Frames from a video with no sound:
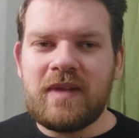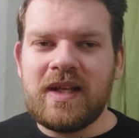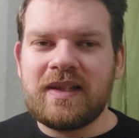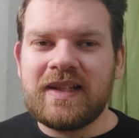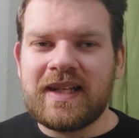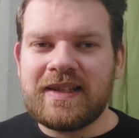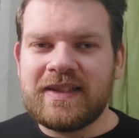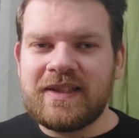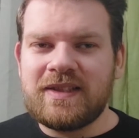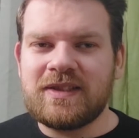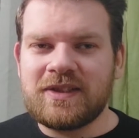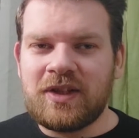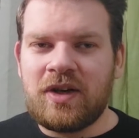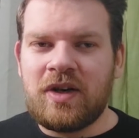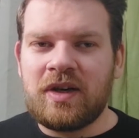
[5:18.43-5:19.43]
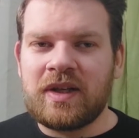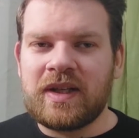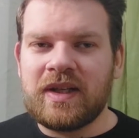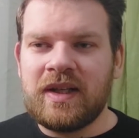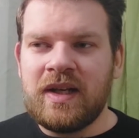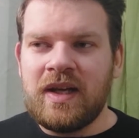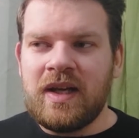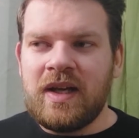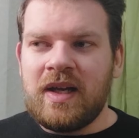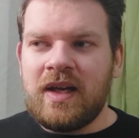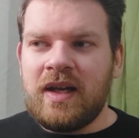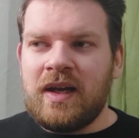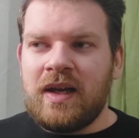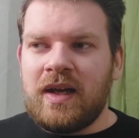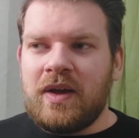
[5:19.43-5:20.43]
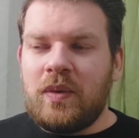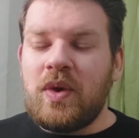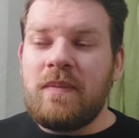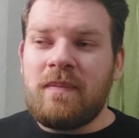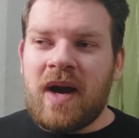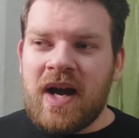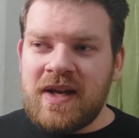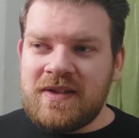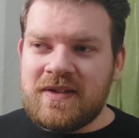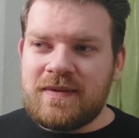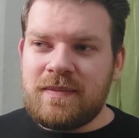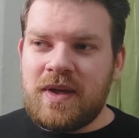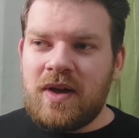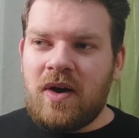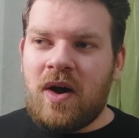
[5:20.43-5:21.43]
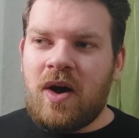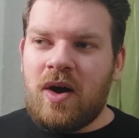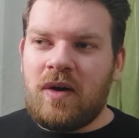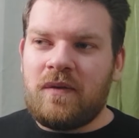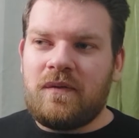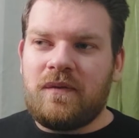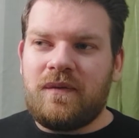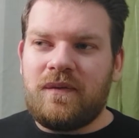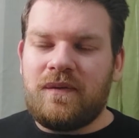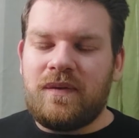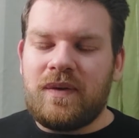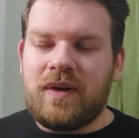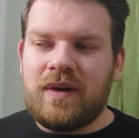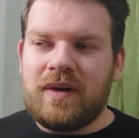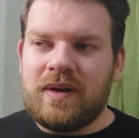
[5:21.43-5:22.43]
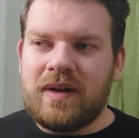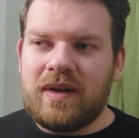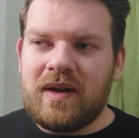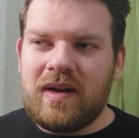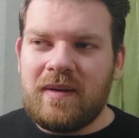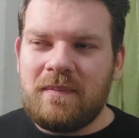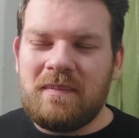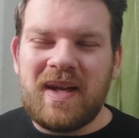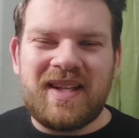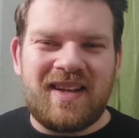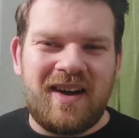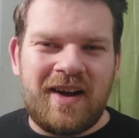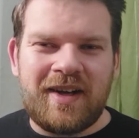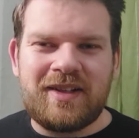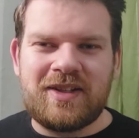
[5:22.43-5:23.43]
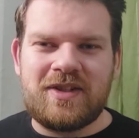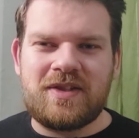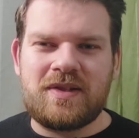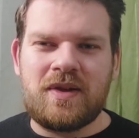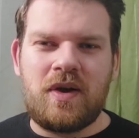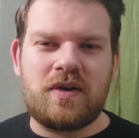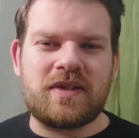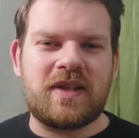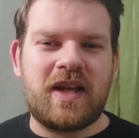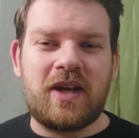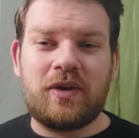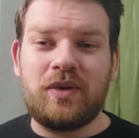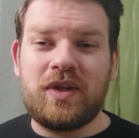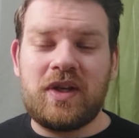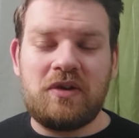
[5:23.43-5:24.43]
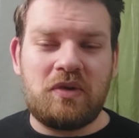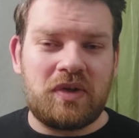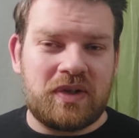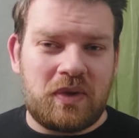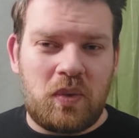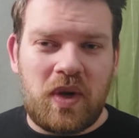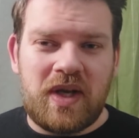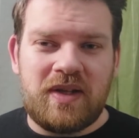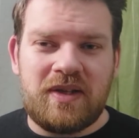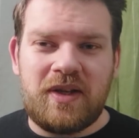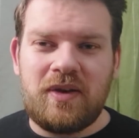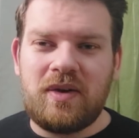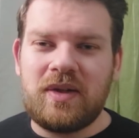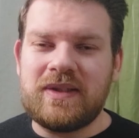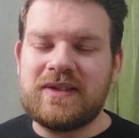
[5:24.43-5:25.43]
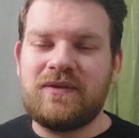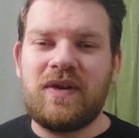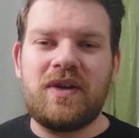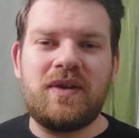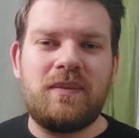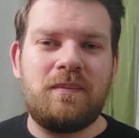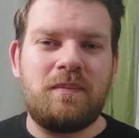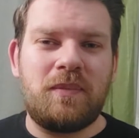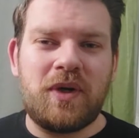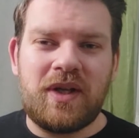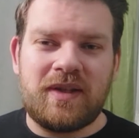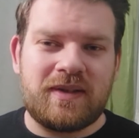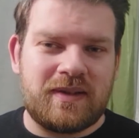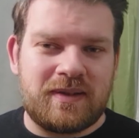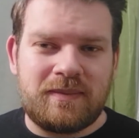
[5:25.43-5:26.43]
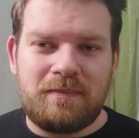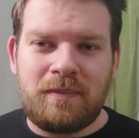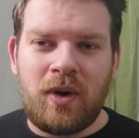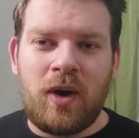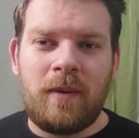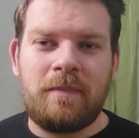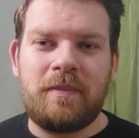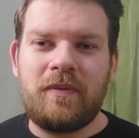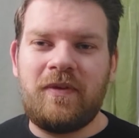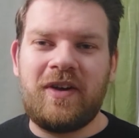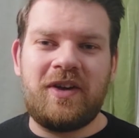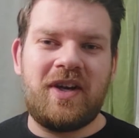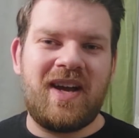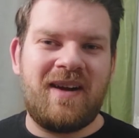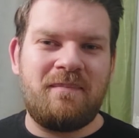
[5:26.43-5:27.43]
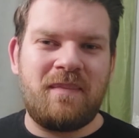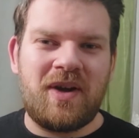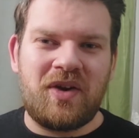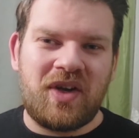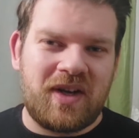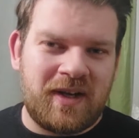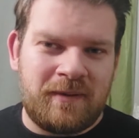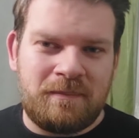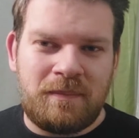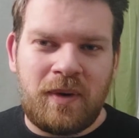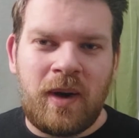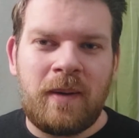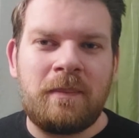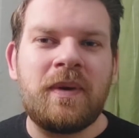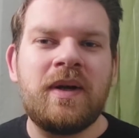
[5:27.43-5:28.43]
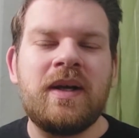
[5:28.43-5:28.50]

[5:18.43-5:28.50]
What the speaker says: that this song reminds me of many other songs that I could hear on the radio. It's very Brit pop, very American pop.